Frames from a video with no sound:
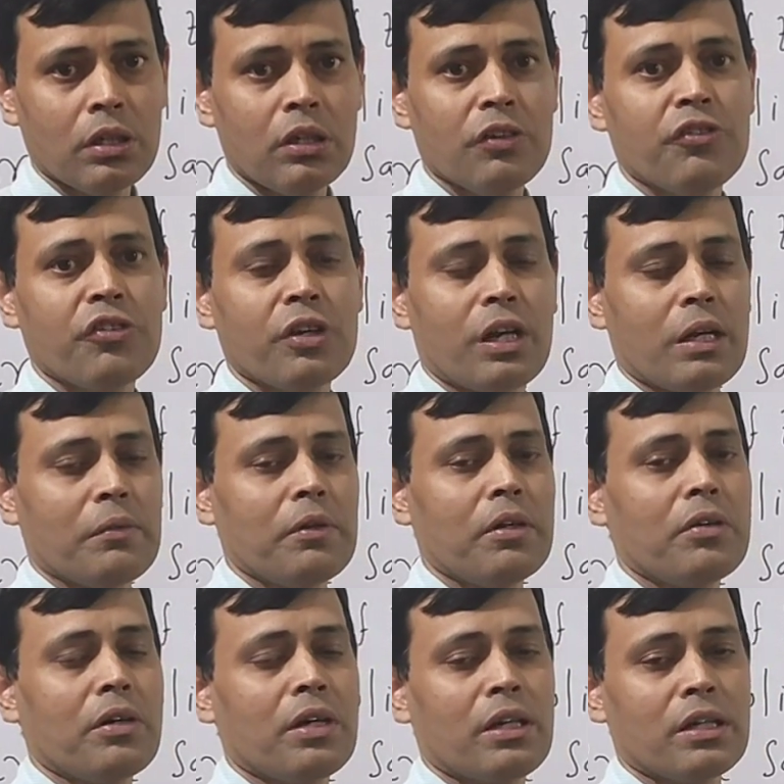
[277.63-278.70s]
If you are
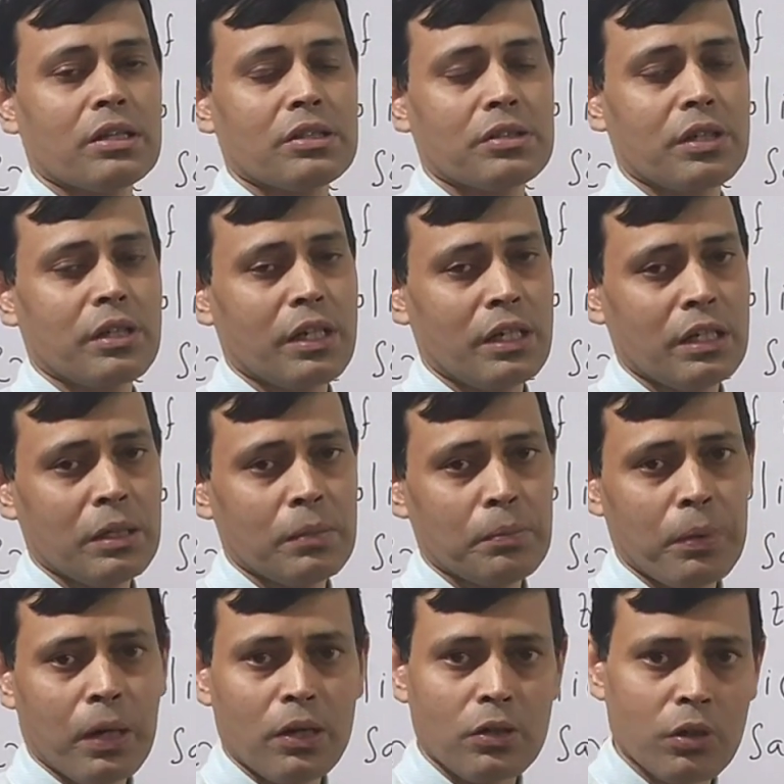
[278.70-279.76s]
unable to understand any
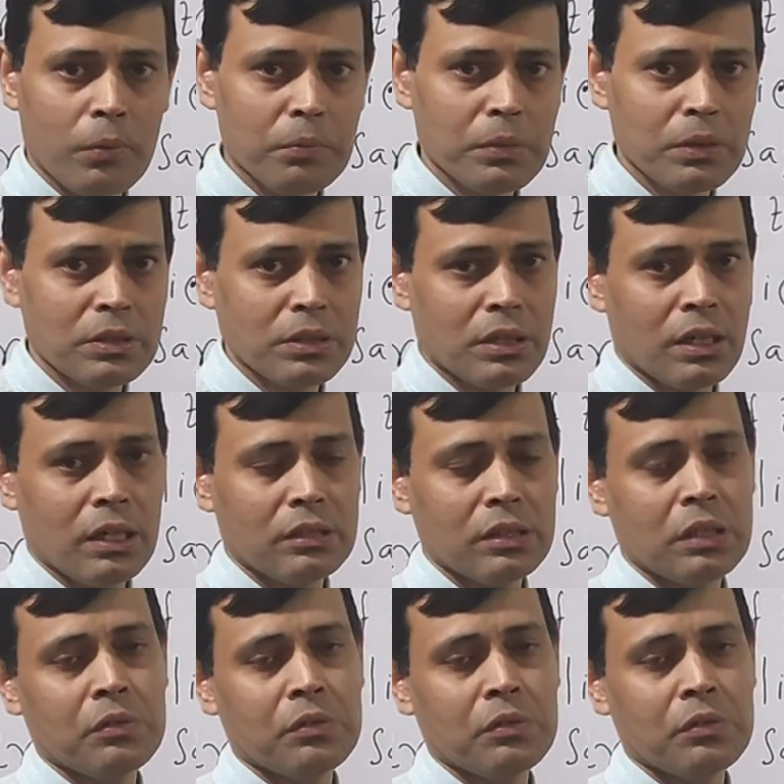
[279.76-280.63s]
part of this class,